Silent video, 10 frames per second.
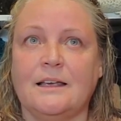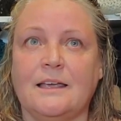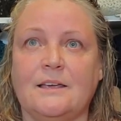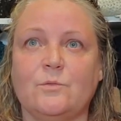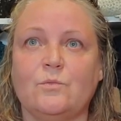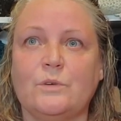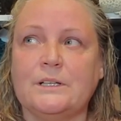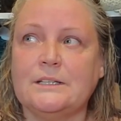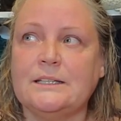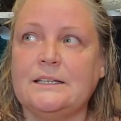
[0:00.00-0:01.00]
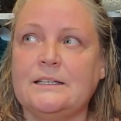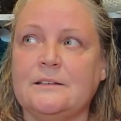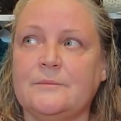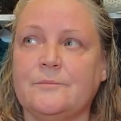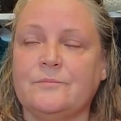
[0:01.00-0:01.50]
it really
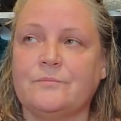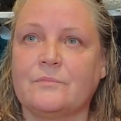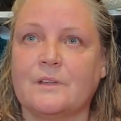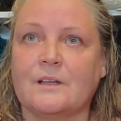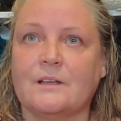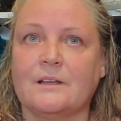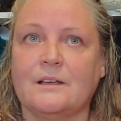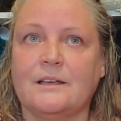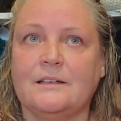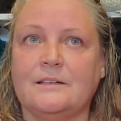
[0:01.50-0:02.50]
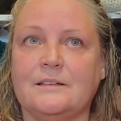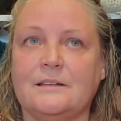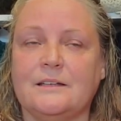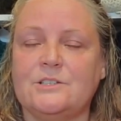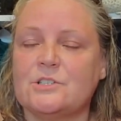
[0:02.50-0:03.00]
it
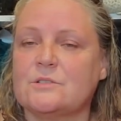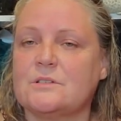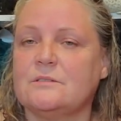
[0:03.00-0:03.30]
it just